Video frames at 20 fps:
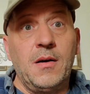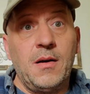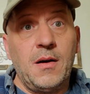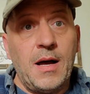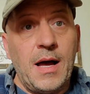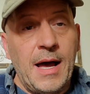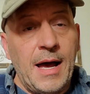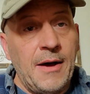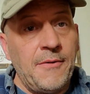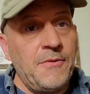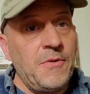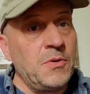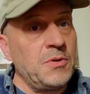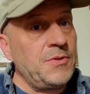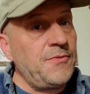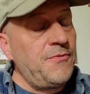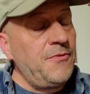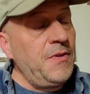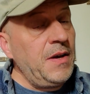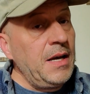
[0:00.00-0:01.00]
have those
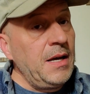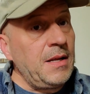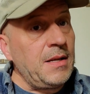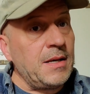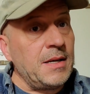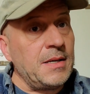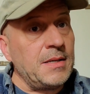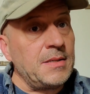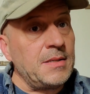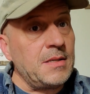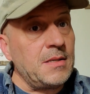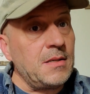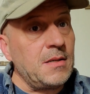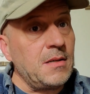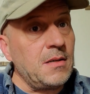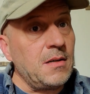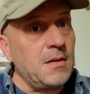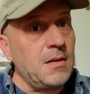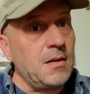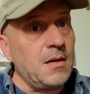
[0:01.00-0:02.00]
feelings,
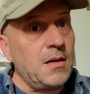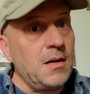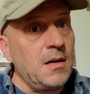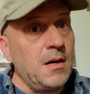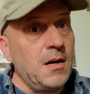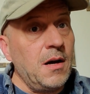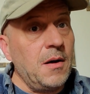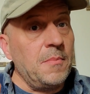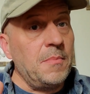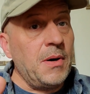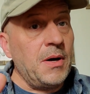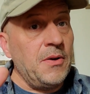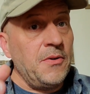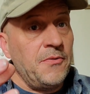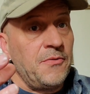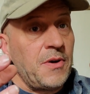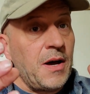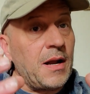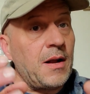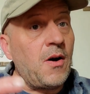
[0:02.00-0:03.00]
but
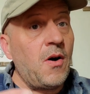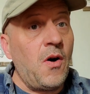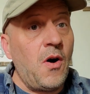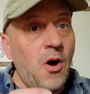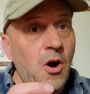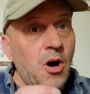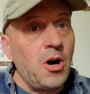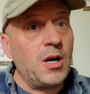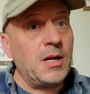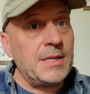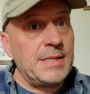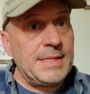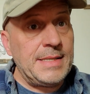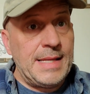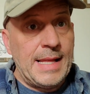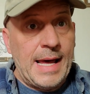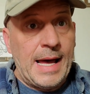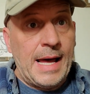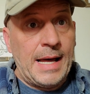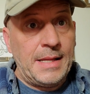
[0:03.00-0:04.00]
you've got to harness
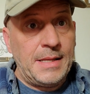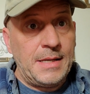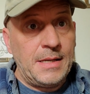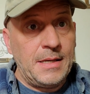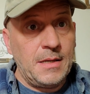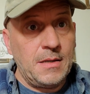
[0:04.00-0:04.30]
that